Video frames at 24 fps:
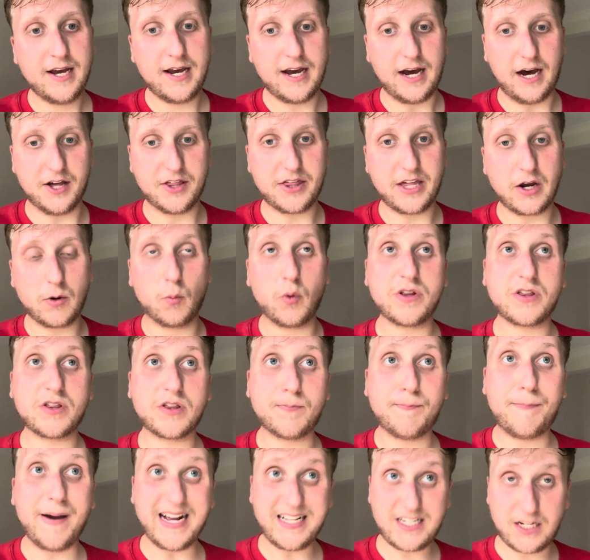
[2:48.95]
I think with
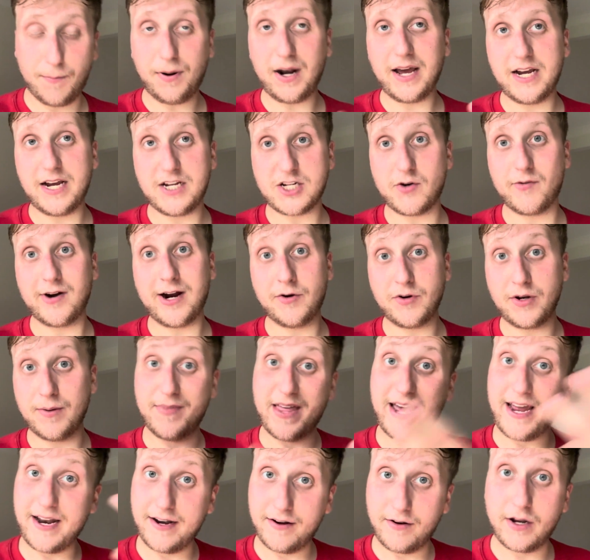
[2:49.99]
better players around him
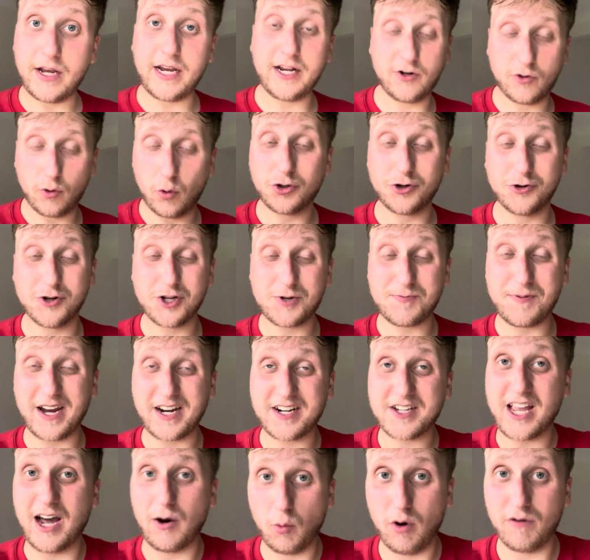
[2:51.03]
then, in all due respects,
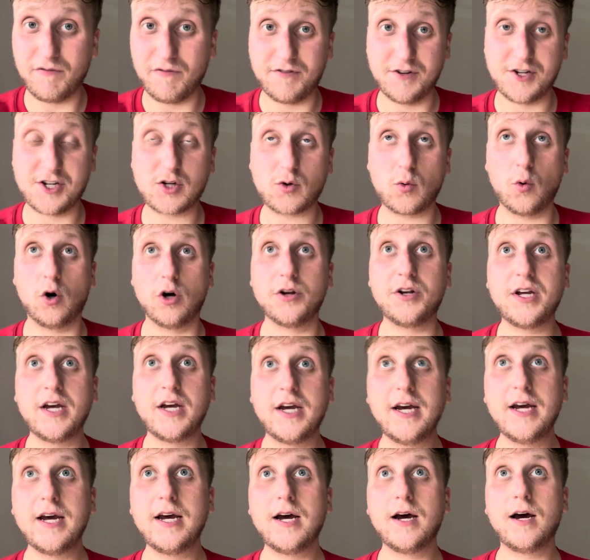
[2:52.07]
that Watford squad,
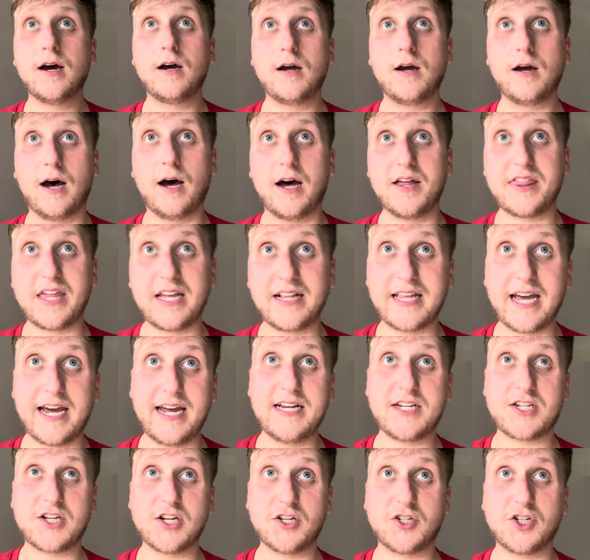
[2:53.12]
I think that
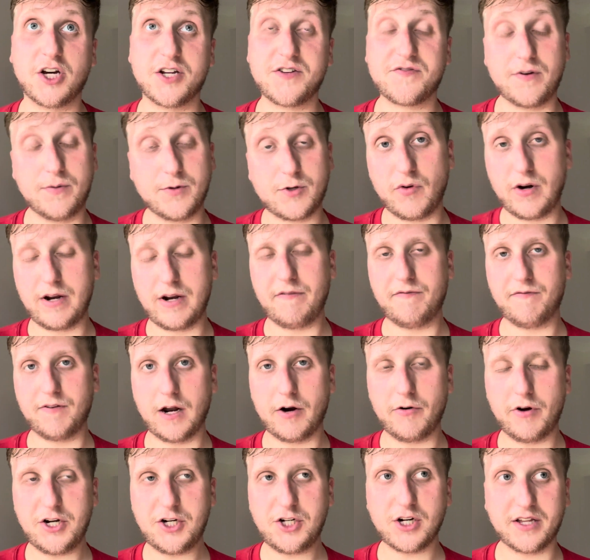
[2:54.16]
it's a chance for him to really
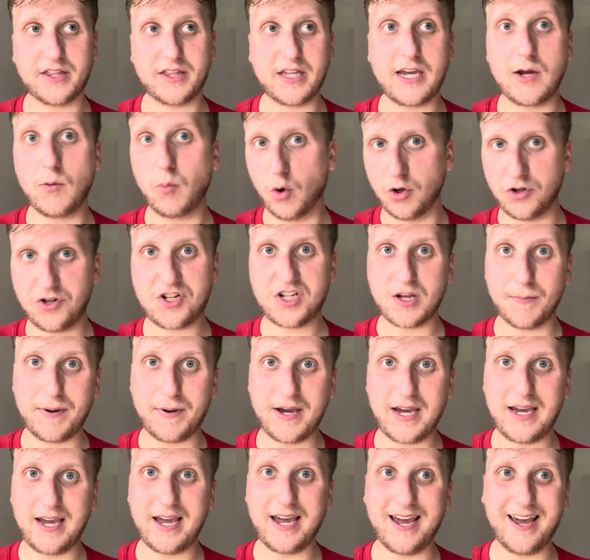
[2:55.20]
flourish. I think he wants to
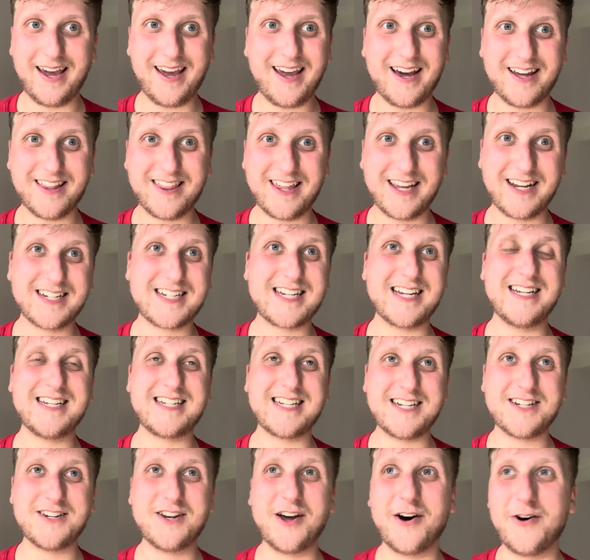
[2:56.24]
be here. I think since
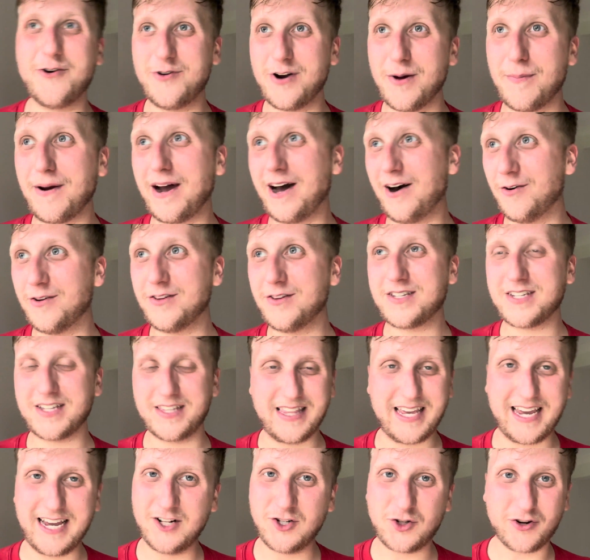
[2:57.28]
he's known about
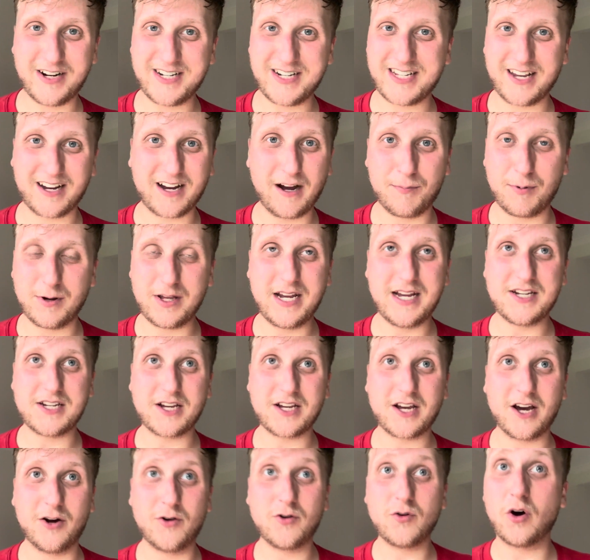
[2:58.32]
the interest a couple of years
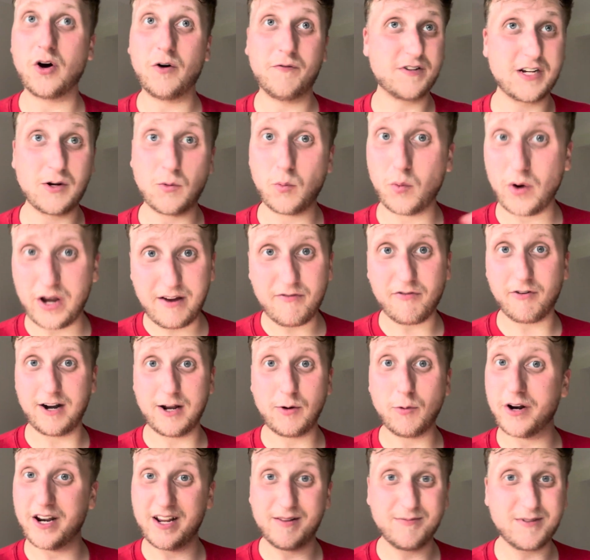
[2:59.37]
ago, obviously we've really
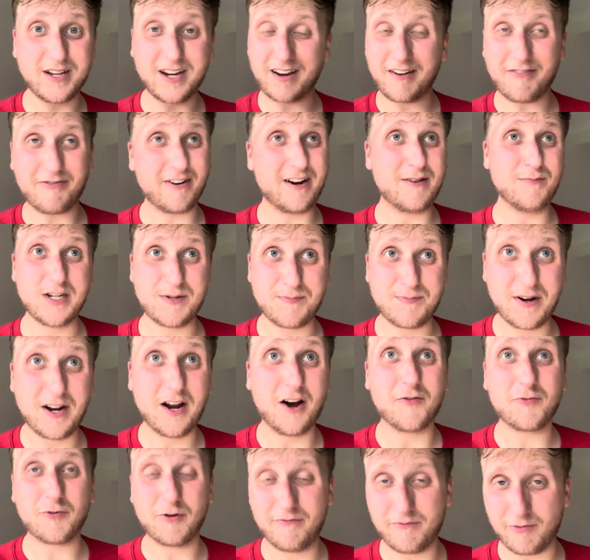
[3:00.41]
wanted him. Dougie Freedman's been
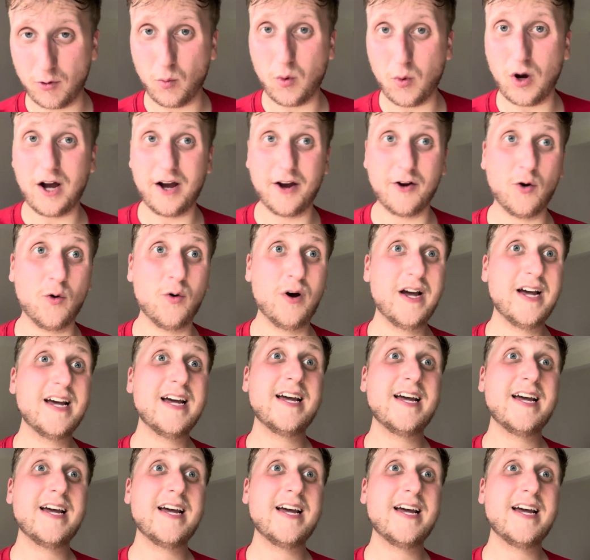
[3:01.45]
after him for a while.